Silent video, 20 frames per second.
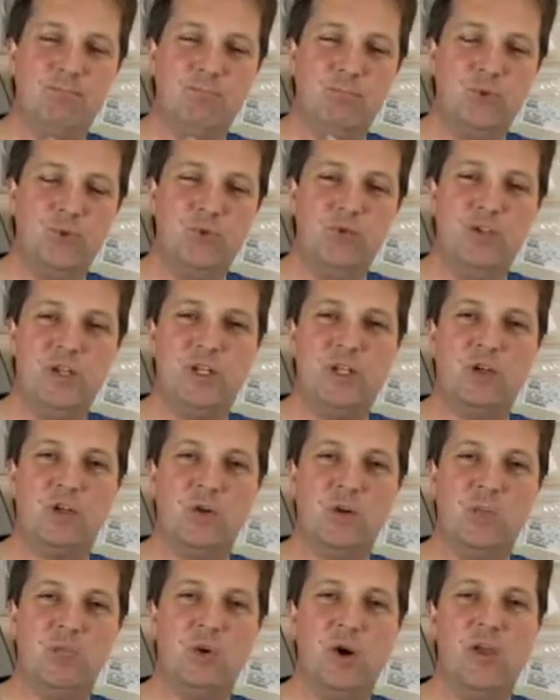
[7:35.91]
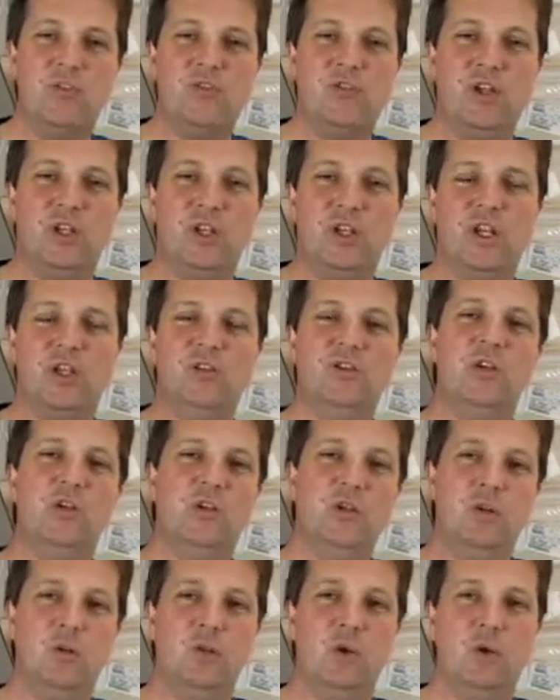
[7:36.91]
moving and compressing
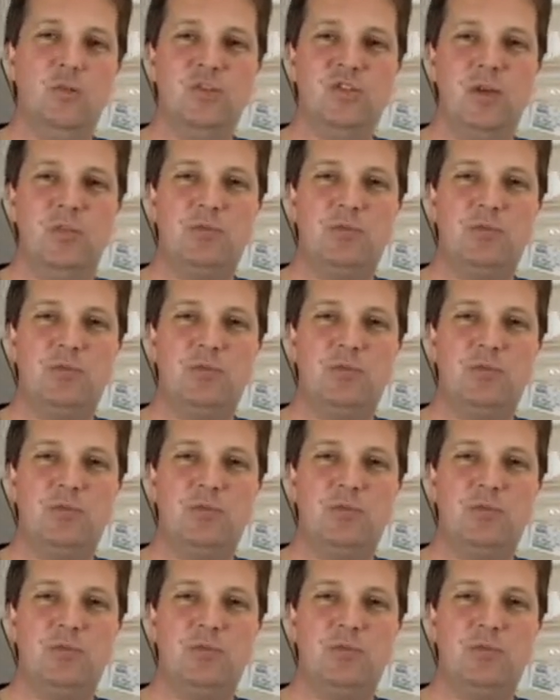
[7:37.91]
until it warms